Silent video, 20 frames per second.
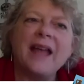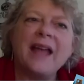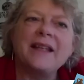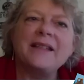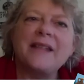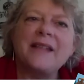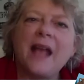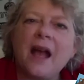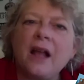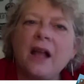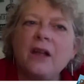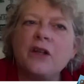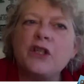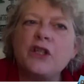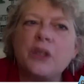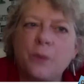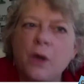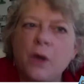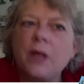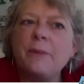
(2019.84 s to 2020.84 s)
to tell her,
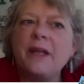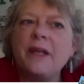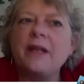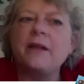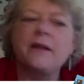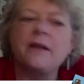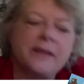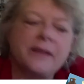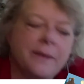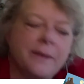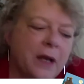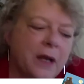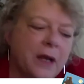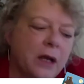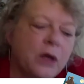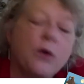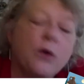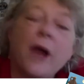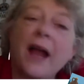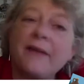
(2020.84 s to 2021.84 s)
she wanted me to do something
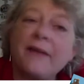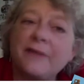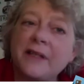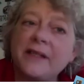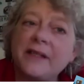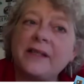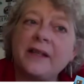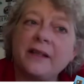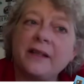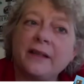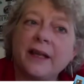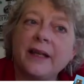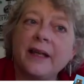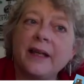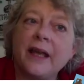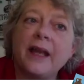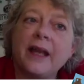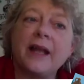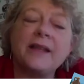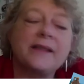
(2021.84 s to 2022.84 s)
on craft distilling.
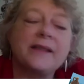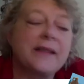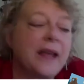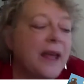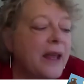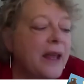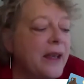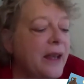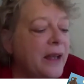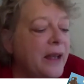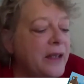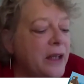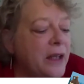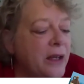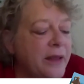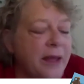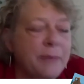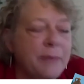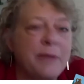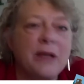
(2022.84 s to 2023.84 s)
And I said, you
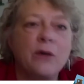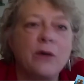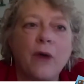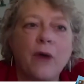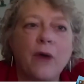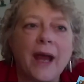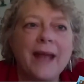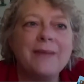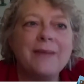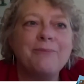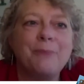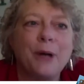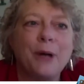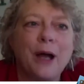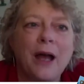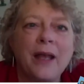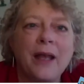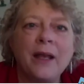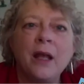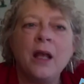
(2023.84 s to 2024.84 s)
know, that'd be great,
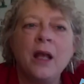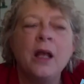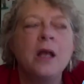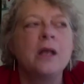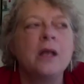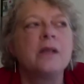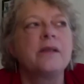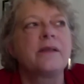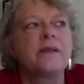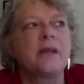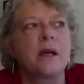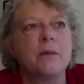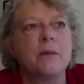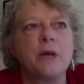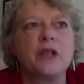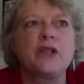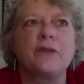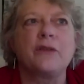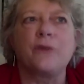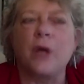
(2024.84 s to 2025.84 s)
but so
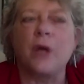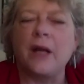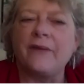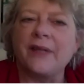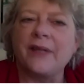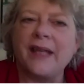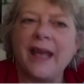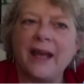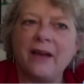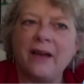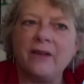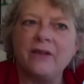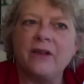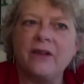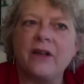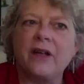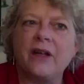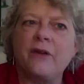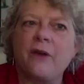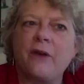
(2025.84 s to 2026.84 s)
much of what I've
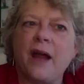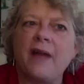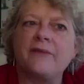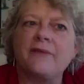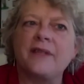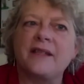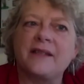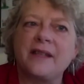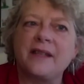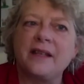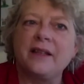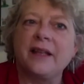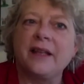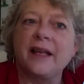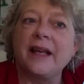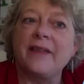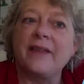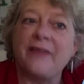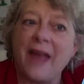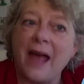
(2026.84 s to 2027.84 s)
encountered in craft
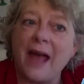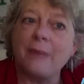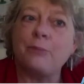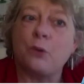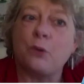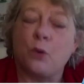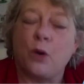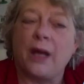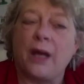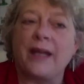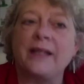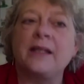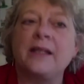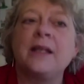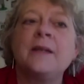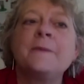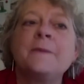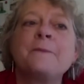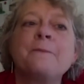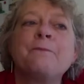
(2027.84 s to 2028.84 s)
distilling at that point
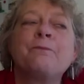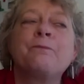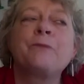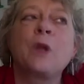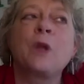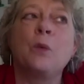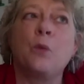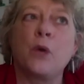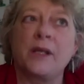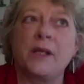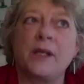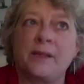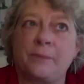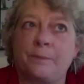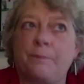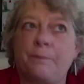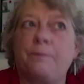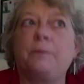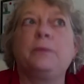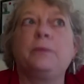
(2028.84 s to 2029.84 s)
was
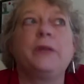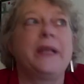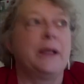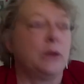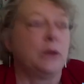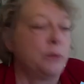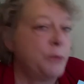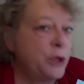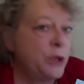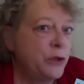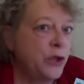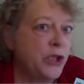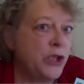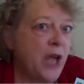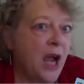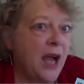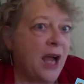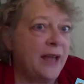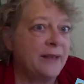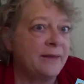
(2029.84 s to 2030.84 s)
legal
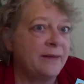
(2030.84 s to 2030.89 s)
moonshine.